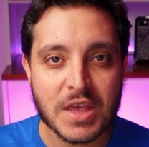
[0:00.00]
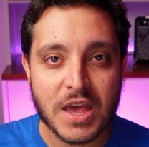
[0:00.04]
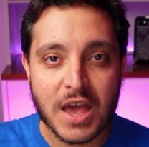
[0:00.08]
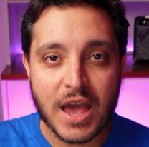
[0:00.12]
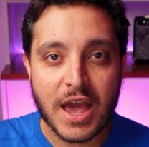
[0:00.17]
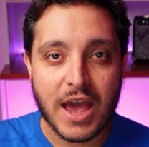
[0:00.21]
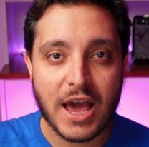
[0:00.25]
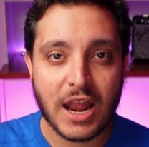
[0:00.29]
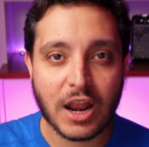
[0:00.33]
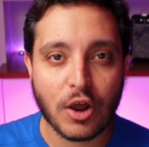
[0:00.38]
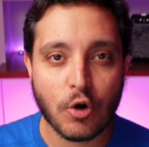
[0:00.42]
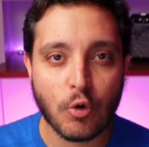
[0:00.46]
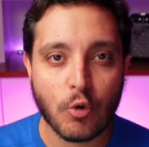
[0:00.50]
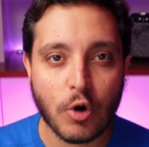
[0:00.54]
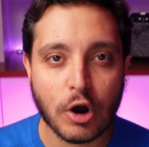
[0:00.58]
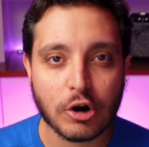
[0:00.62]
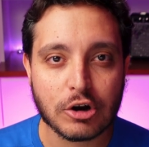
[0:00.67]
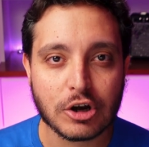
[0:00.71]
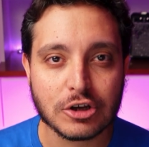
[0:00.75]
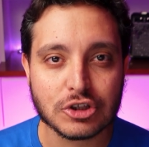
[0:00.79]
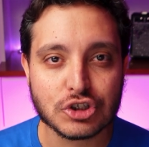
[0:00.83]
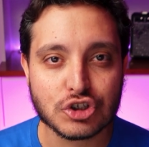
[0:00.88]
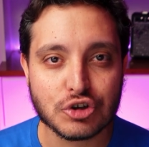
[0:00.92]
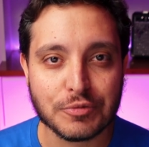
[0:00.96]
Hello,
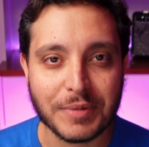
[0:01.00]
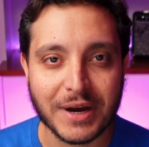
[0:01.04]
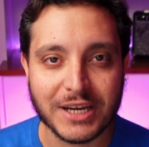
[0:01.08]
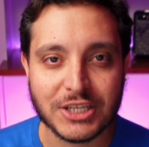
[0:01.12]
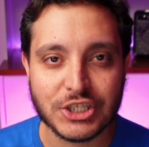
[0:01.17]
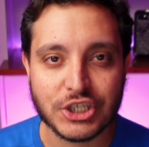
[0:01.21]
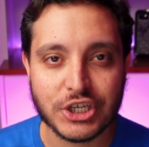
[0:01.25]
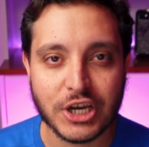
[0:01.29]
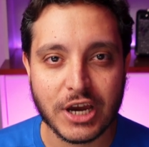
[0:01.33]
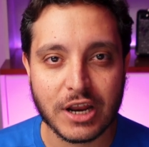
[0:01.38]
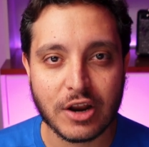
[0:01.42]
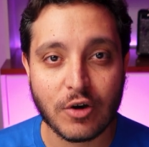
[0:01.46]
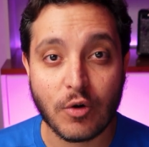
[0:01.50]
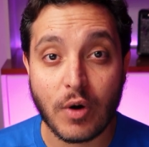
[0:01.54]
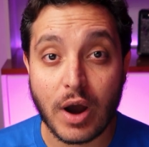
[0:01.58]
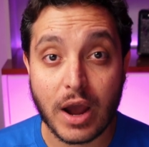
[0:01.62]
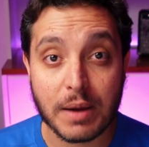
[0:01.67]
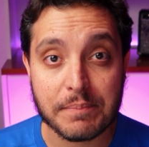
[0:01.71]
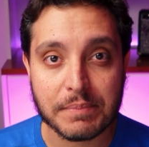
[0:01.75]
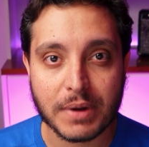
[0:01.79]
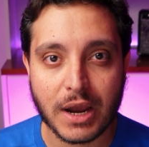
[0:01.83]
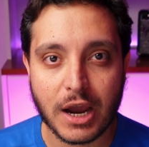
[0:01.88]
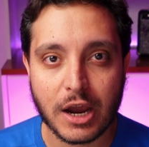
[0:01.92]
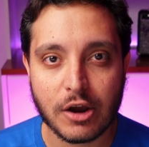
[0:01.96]
welcome to my channel.
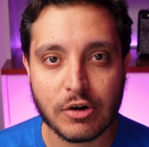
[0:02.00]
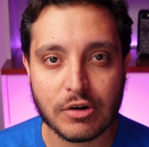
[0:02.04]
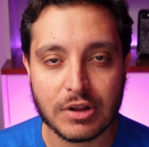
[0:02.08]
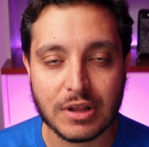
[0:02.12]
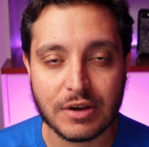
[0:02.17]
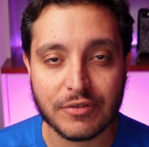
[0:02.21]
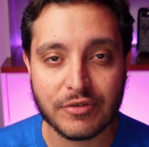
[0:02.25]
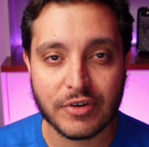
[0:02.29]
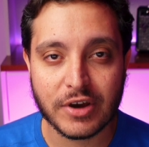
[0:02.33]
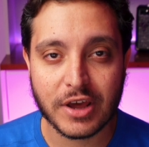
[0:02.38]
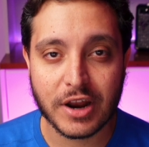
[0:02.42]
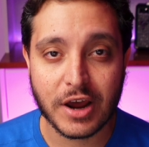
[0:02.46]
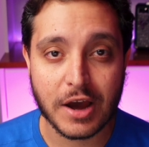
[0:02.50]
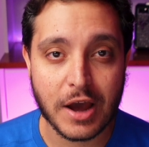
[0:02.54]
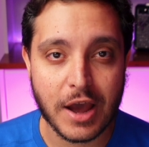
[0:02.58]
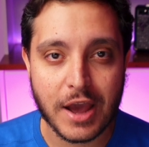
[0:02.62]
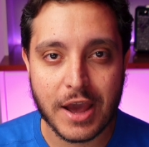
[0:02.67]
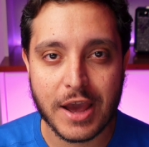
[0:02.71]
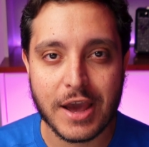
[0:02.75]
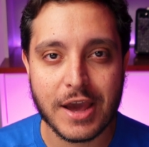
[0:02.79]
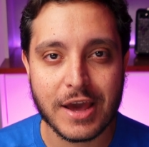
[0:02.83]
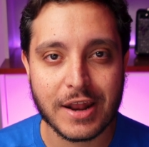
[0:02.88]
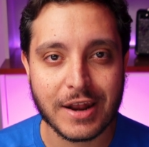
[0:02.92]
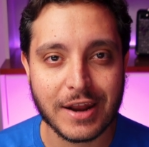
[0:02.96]
I'm Caio Oliveira,
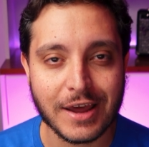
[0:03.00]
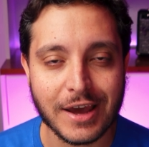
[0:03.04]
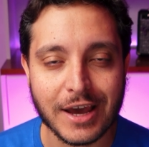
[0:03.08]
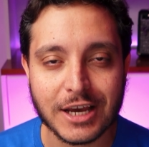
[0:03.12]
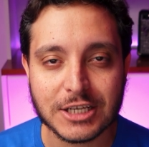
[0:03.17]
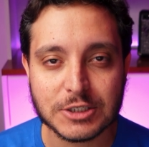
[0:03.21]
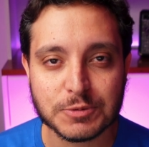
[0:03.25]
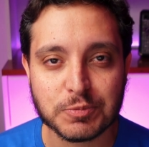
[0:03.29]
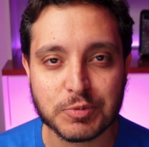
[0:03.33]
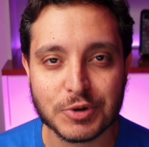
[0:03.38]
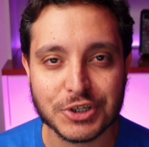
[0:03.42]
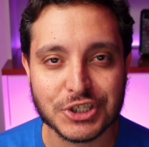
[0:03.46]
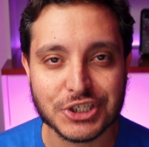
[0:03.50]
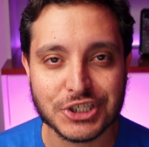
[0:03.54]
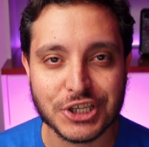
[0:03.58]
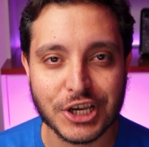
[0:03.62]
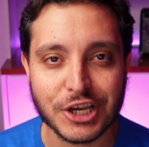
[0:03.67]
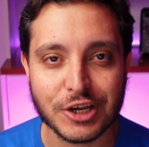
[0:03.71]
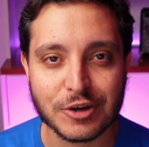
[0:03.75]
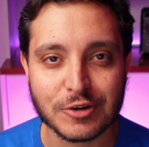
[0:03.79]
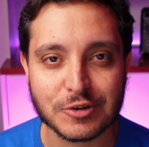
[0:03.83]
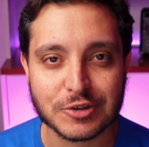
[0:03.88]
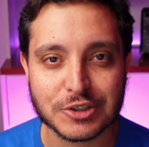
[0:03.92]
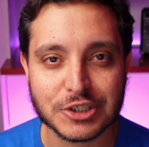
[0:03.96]
and as
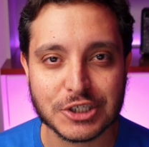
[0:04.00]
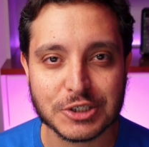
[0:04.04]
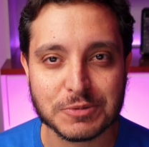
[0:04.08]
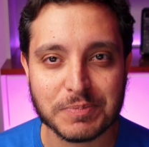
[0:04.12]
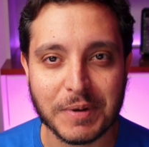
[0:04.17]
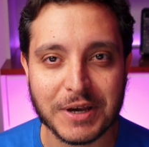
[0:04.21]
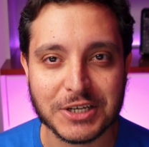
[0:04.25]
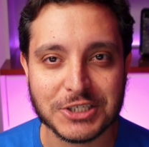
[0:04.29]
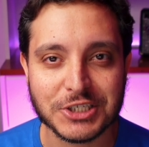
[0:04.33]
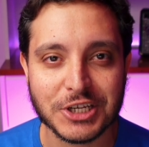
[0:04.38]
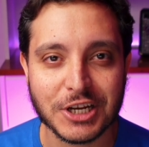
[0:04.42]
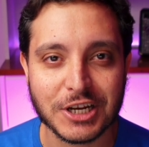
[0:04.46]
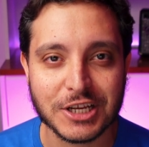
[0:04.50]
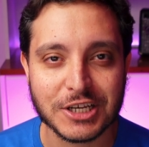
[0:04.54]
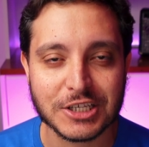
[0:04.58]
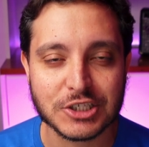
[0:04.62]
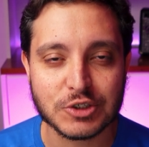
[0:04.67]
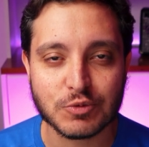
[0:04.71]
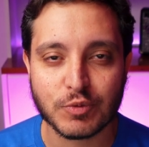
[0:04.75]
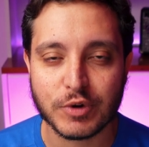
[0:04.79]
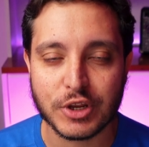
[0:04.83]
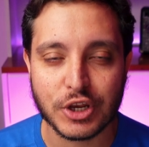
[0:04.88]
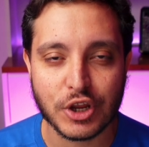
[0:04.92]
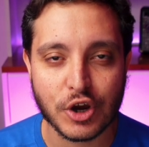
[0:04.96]
pre-sales
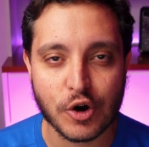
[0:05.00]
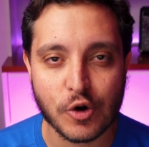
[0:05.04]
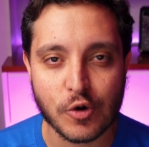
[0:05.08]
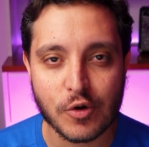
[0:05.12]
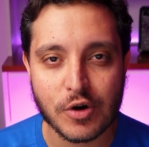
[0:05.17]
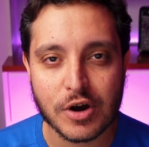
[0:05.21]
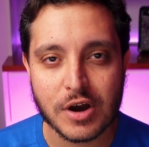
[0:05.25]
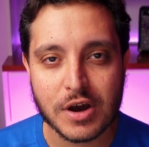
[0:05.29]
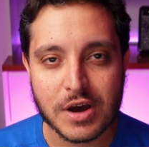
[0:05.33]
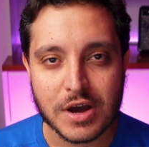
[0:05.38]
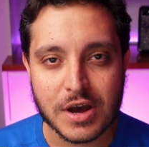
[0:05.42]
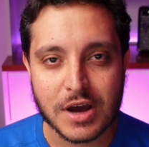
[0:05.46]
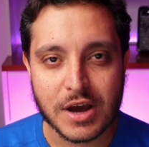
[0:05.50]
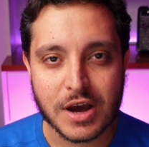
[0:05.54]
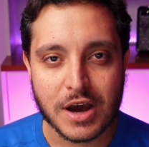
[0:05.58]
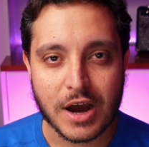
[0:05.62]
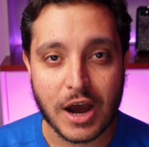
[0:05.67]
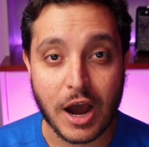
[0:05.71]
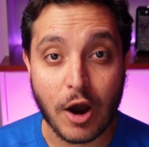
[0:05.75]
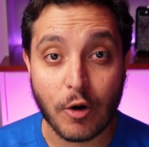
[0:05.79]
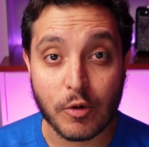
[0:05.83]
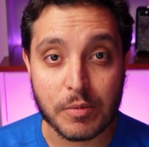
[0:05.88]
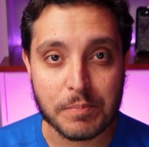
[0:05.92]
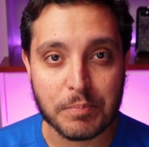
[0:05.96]
specialists, we know
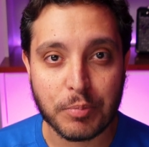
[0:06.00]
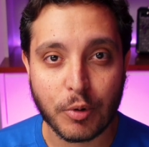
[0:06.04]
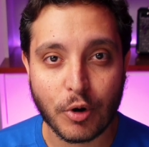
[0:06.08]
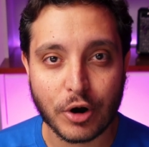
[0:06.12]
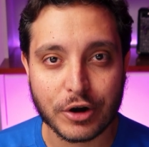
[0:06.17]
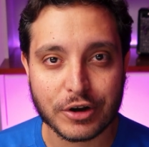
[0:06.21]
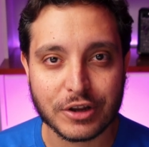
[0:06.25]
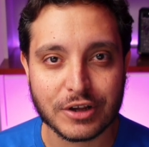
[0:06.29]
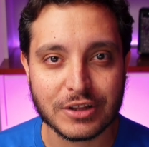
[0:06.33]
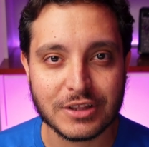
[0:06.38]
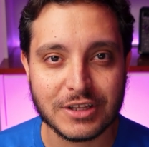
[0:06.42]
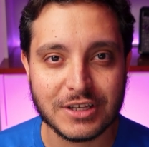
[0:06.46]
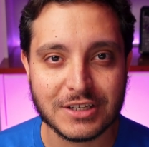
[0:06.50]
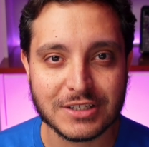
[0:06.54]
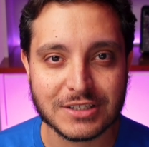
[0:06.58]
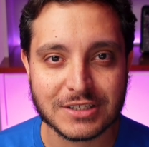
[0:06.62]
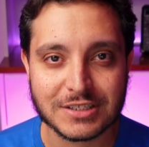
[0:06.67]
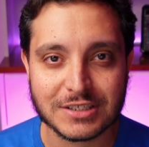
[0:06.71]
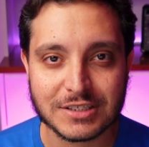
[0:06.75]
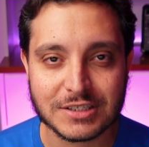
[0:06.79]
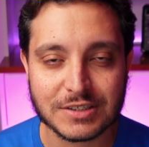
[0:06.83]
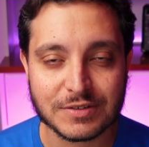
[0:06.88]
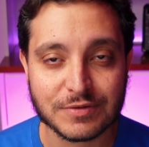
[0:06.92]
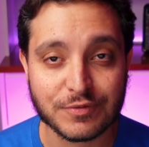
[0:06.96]
how important
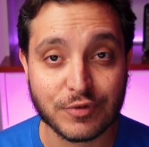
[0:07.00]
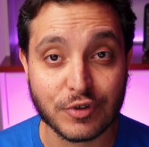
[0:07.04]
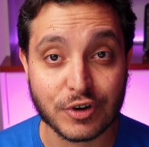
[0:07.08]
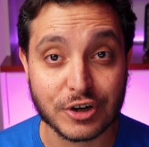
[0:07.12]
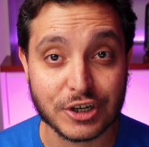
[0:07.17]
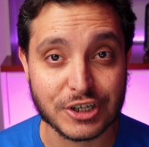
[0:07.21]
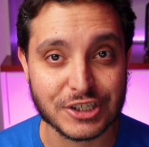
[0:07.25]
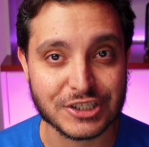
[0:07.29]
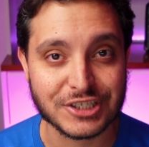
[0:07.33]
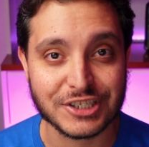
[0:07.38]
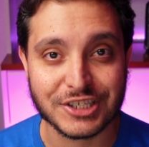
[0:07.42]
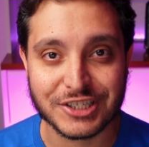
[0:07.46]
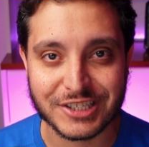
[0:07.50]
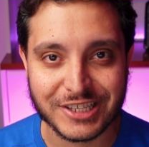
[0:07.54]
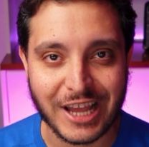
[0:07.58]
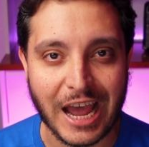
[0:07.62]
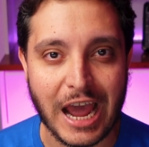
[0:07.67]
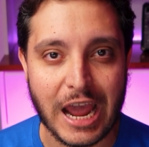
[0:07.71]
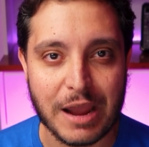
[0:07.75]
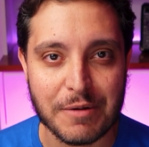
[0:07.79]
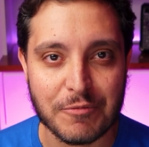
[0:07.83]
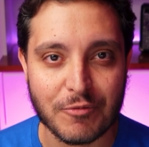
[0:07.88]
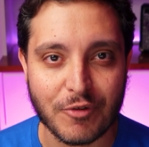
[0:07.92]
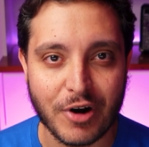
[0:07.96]
is for us the
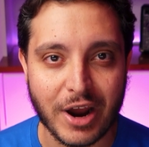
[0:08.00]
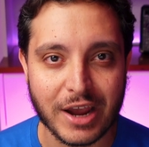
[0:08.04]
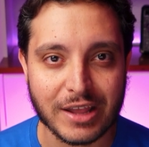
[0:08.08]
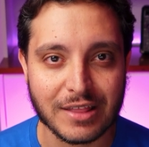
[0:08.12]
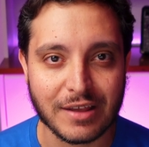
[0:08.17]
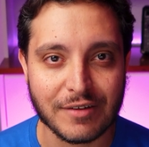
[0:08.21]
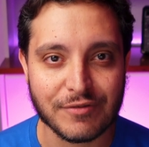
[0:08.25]
time, right?